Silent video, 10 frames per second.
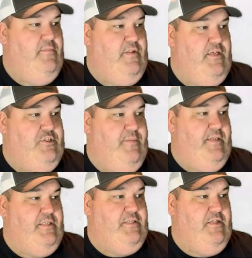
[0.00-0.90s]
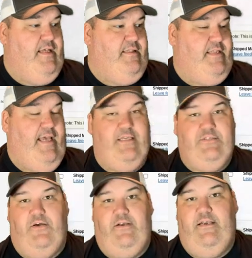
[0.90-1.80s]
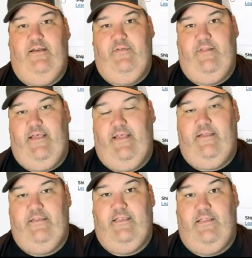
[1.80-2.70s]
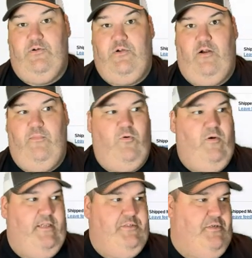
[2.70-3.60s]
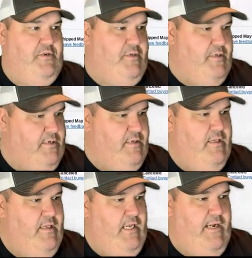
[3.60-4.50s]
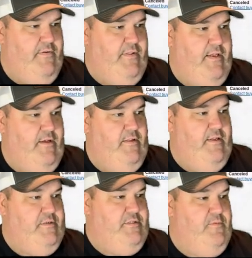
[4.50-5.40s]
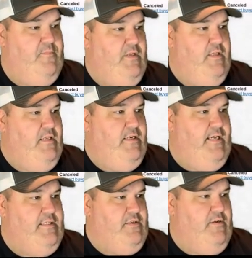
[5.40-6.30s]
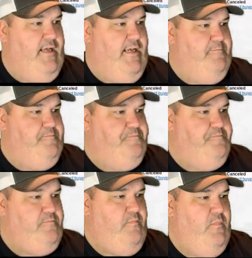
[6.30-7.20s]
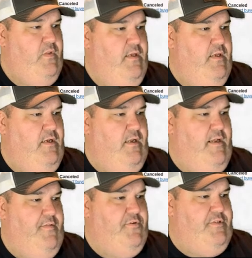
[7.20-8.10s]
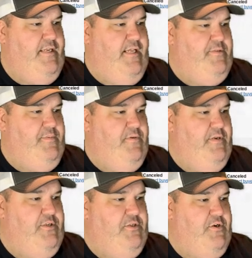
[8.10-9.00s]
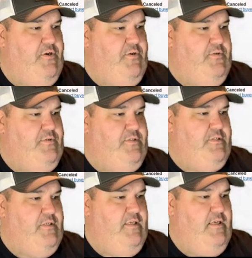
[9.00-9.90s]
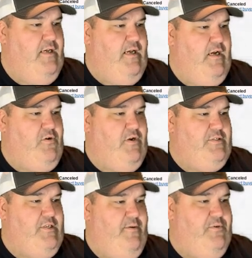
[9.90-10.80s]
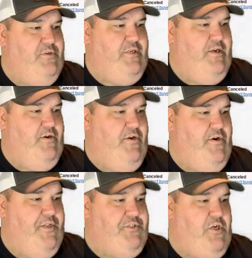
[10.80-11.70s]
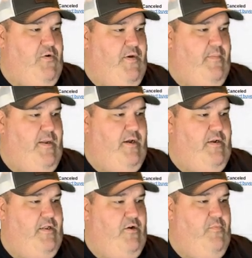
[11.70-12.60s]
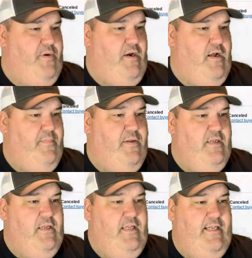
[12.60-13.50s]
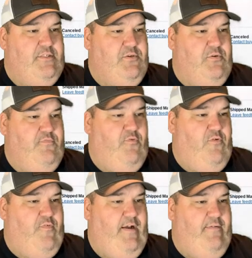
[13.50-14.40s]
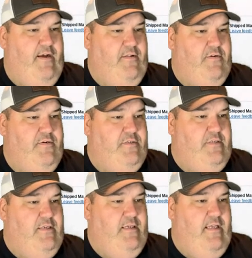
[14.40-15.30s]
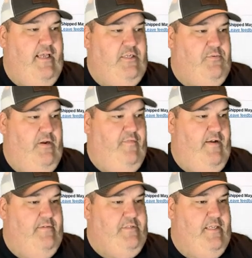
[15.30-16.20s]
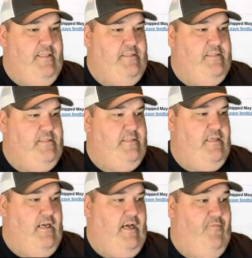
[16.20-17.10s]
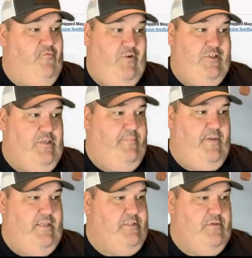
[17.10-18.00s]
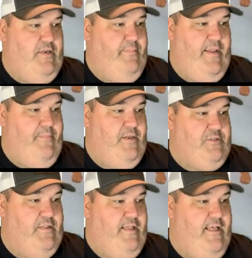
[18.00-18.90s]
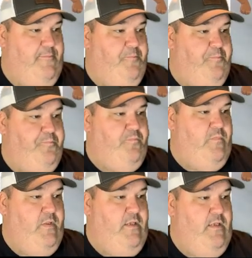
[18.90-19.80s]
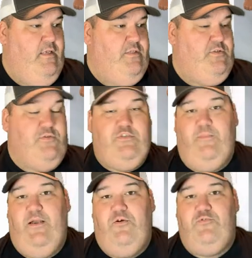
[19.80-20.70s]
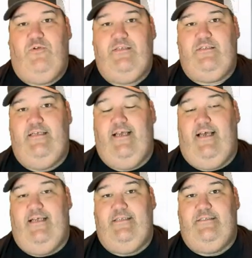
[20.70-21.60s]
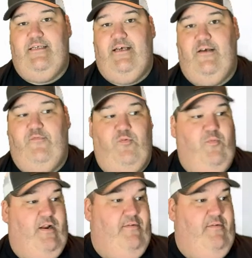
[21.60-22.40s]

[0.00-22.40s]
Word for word: plus shipping. Still had the tags on it and everything. The little cardboard insert and everything on there. So nice little hat another Teenage Mutant Ninja Turtles uh, crust sandwiches here. You already saw one. I'm not going to open it up. It sold for $5.25 uh, free shipping, so didn't make much on that. Sold some of my old wrestling guys uh, from when